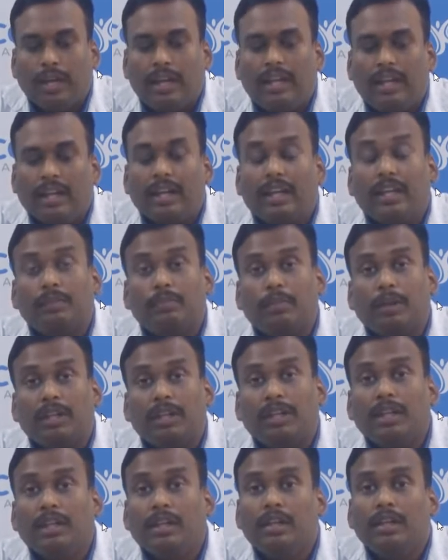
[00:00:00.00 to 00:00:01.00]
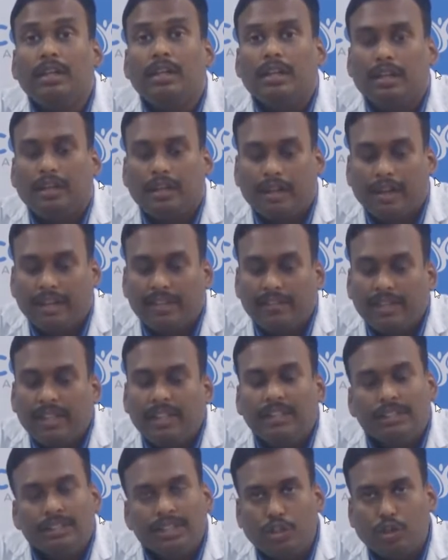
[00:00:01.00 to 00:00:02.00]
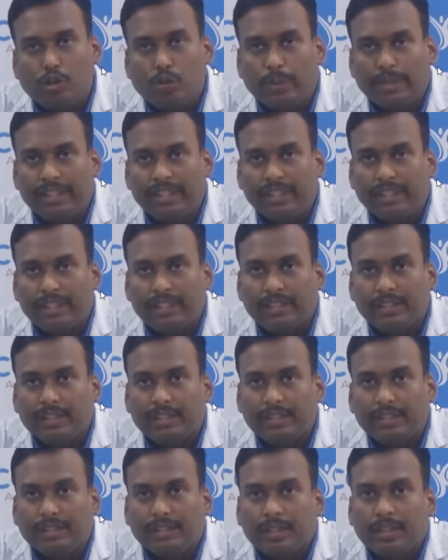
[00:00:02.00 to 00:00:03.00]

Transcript: and unexpected driving situations.